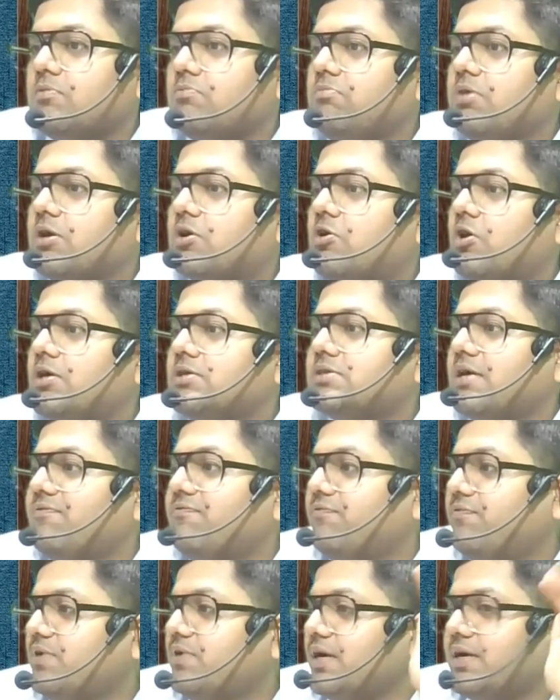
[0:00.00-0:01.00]
Because
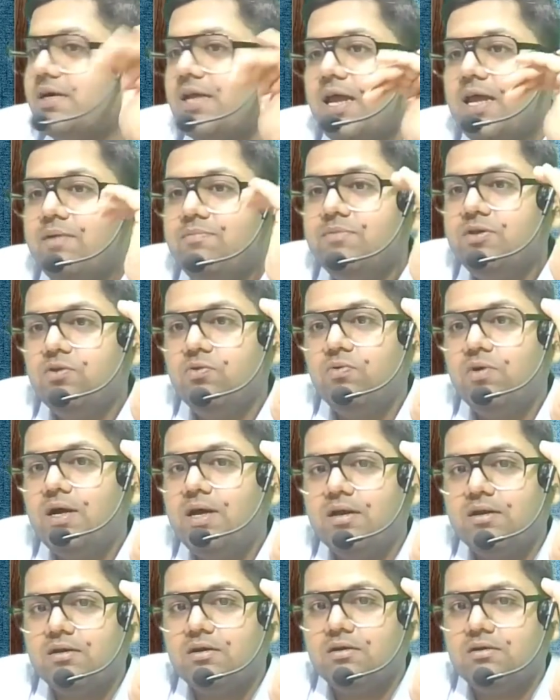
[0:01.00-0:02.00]
every time you
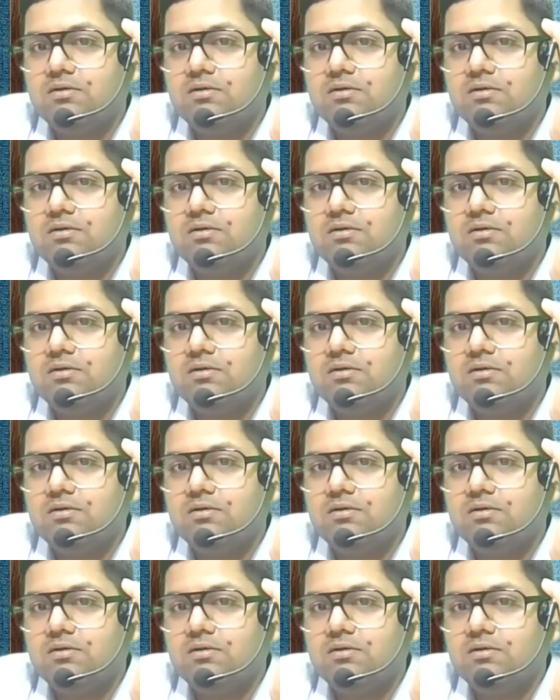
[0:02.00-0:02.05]
are